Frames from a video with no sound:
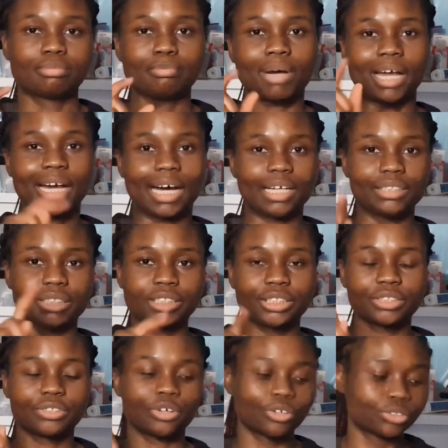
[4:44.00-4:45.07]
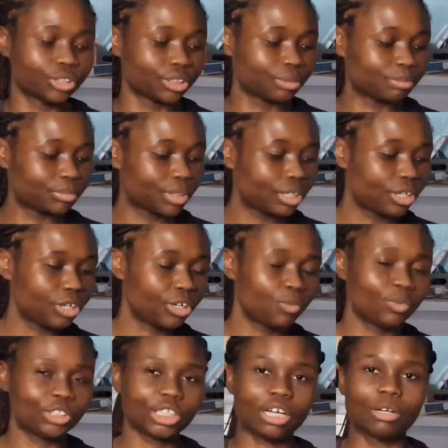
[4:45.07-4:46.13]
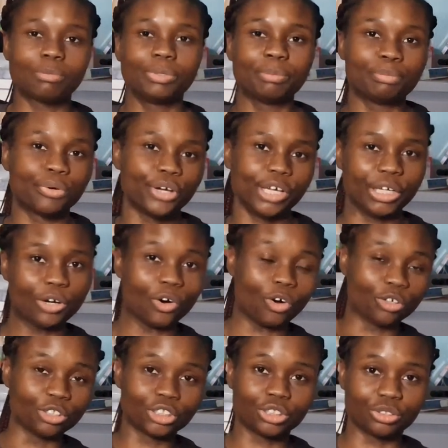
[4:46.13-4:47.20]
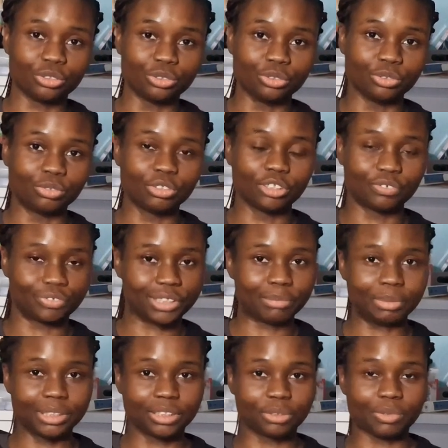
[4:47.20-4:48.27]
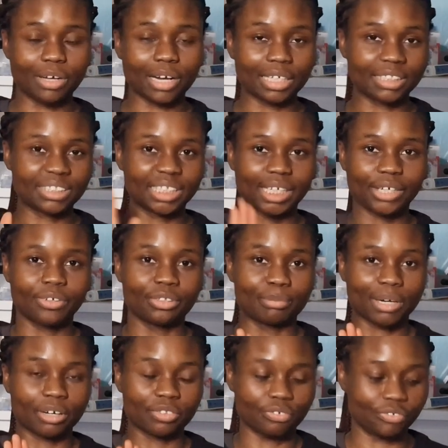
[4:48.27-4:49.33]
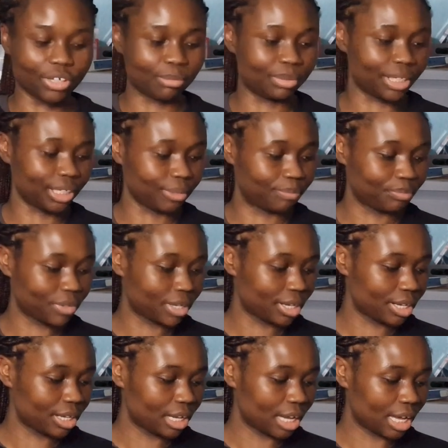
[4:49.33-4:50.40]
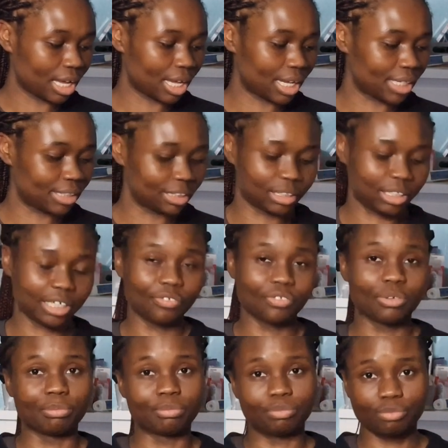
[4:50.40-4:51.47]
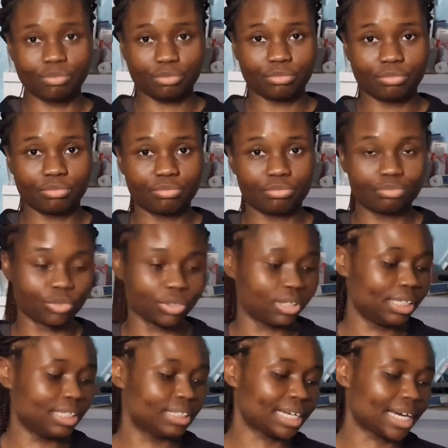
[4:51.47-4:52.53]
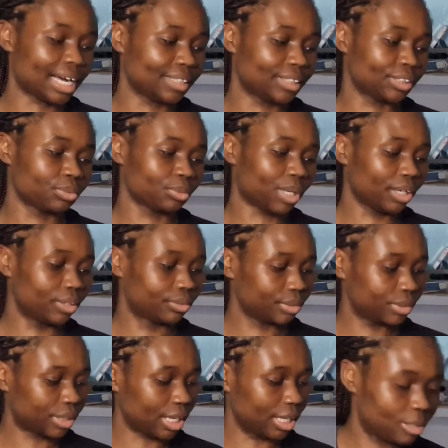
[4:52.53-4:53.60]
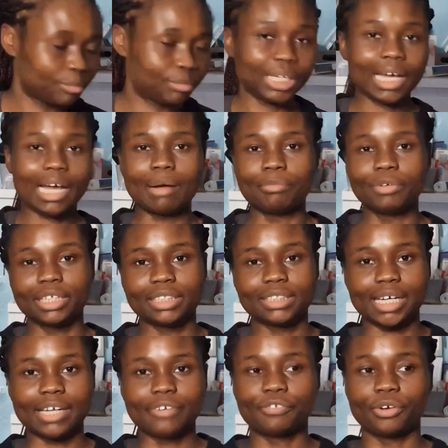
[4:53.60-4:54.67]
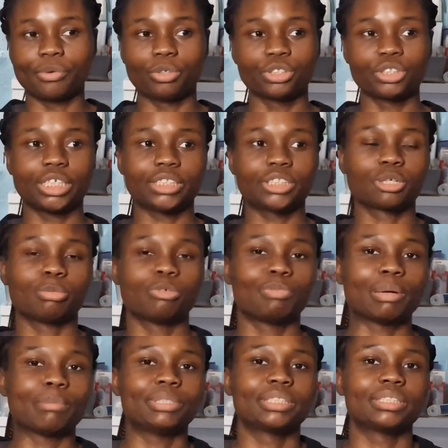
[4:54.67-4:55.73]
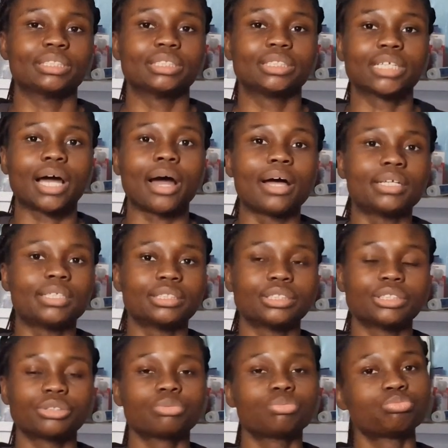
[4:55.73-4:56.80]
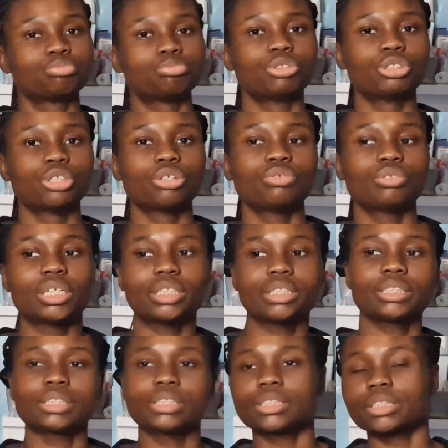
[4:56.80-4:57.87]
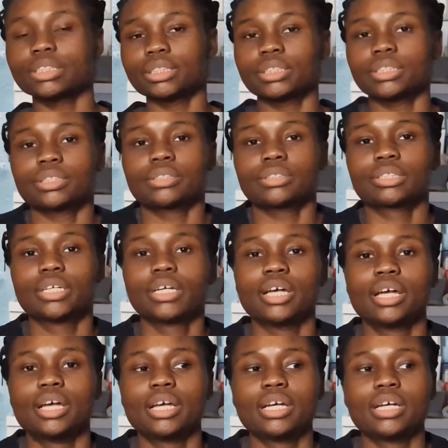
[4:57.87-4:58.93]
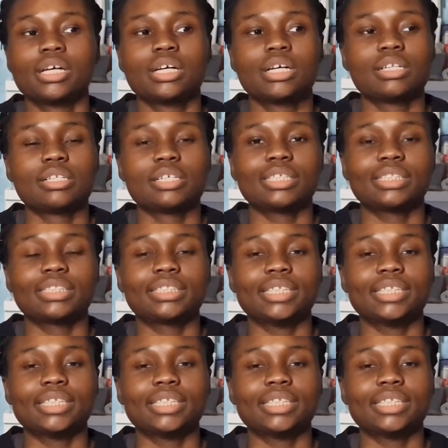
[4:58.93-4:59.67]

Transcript: my @ on them, which I'll be putting onto the freebies as well, like stick it on the back of the freebie and give them one of these cards as well. But yeah, I'm really excited for what's yet to come of my business, and you know, let's let's